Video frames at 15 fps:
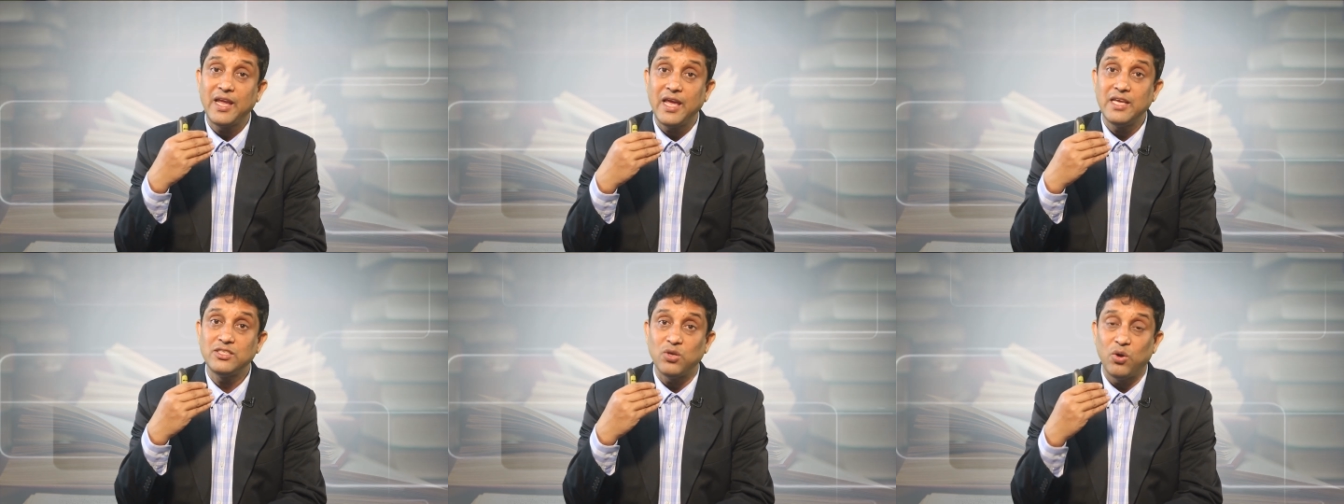
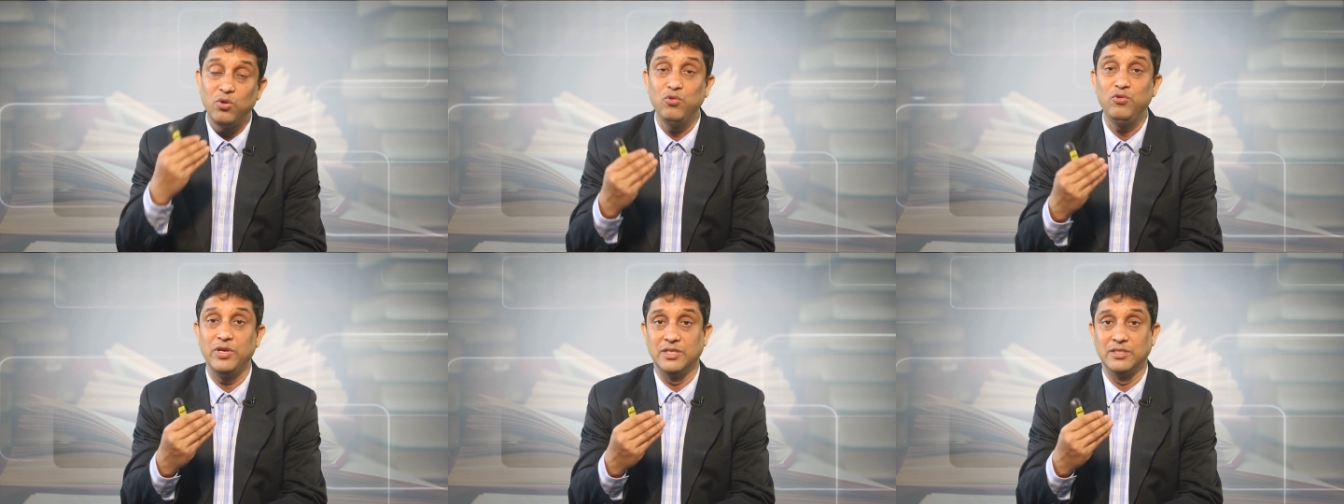case
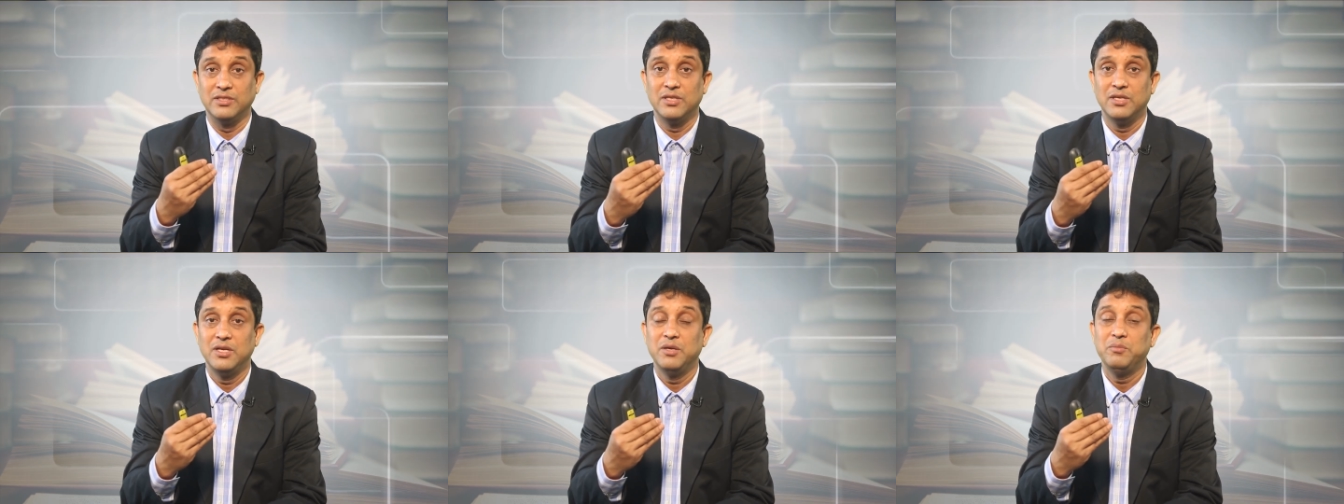
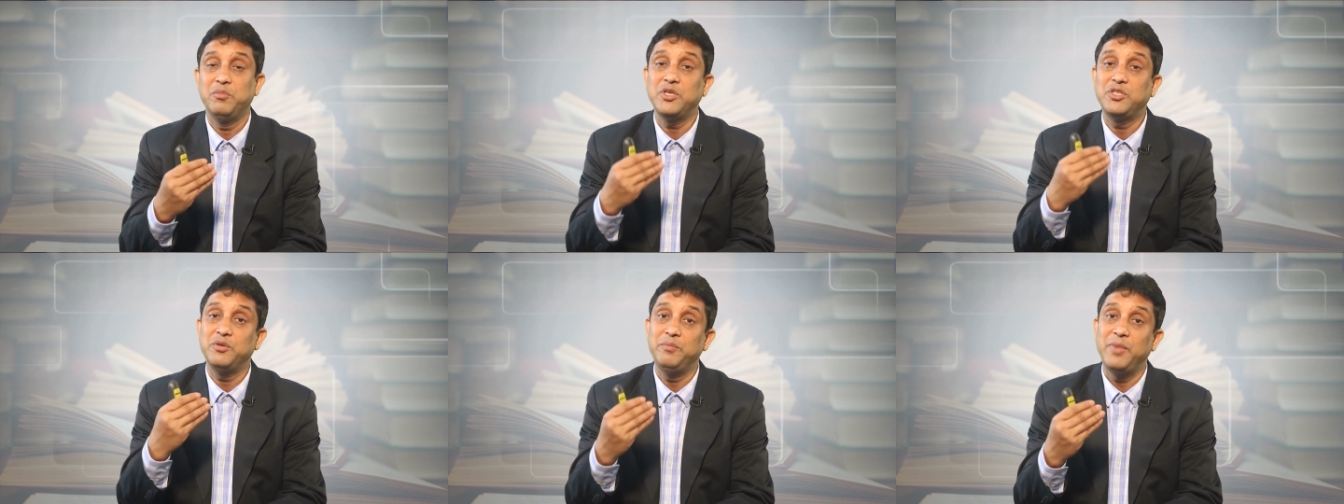always,
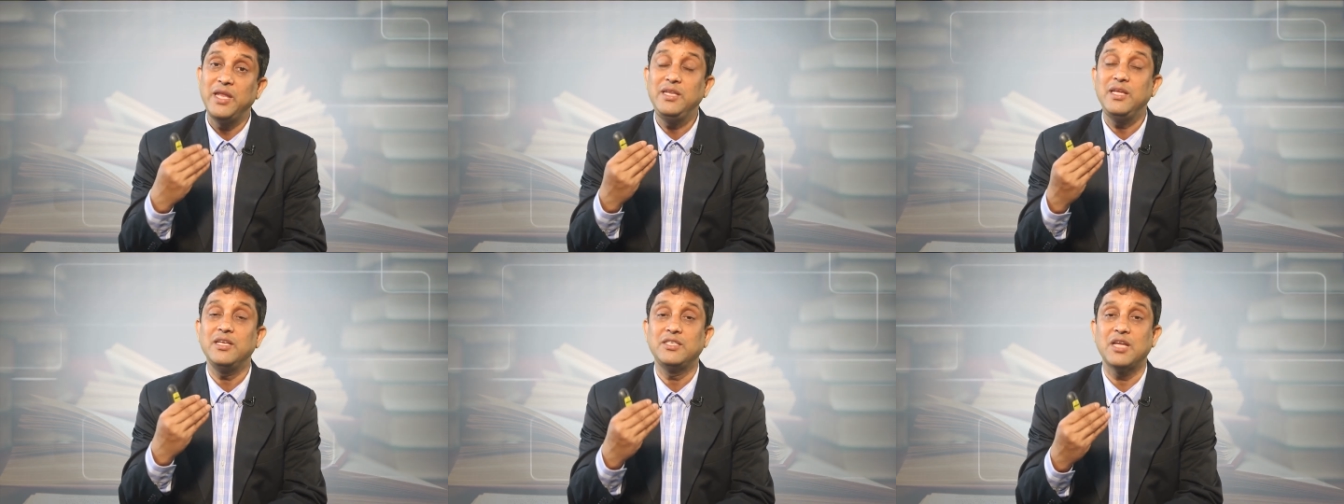but
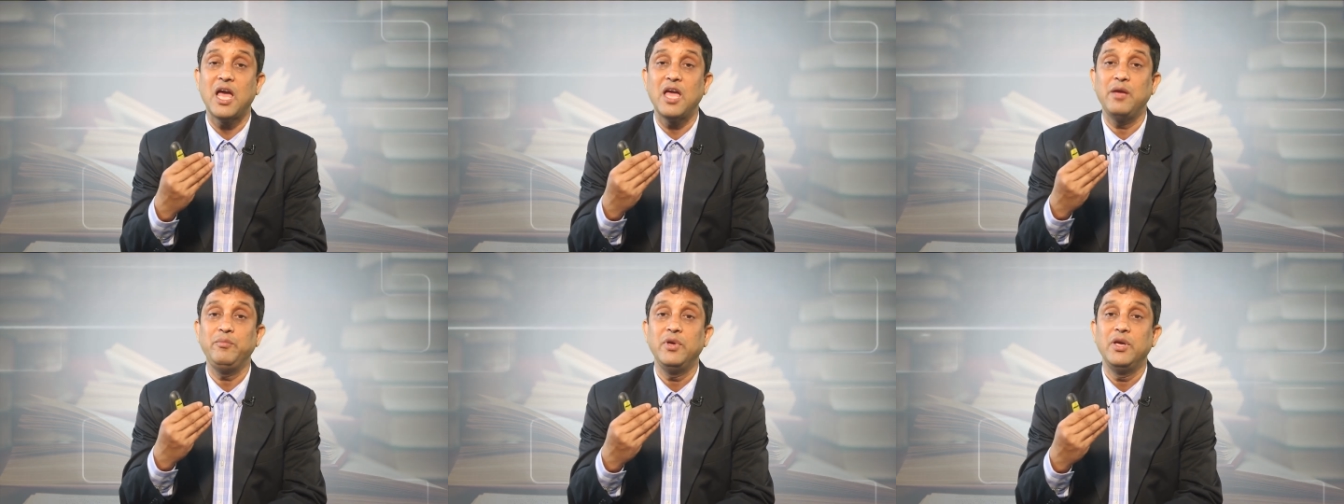many a
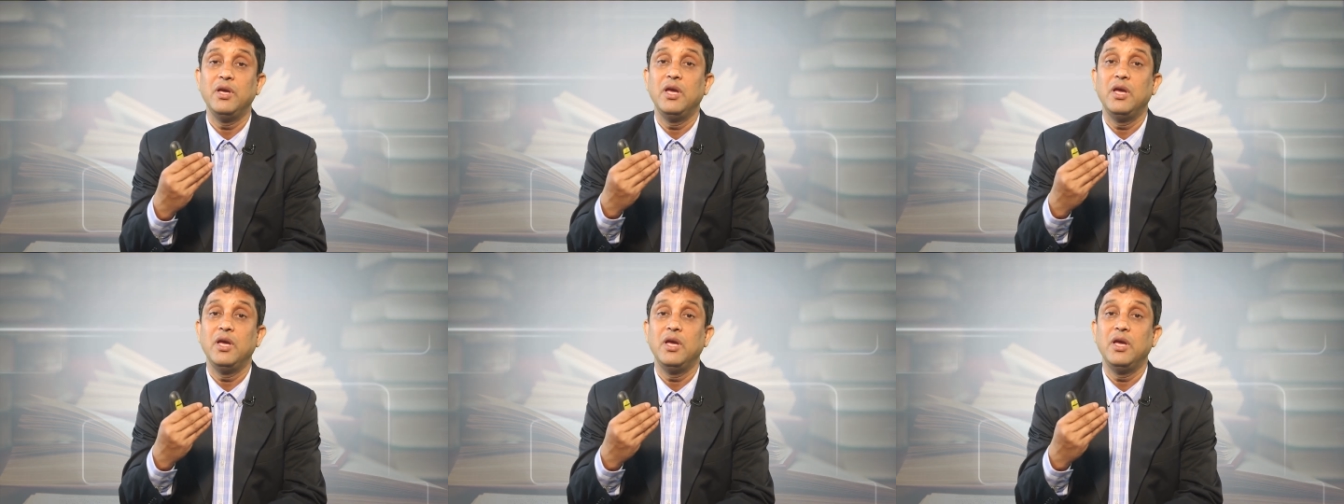time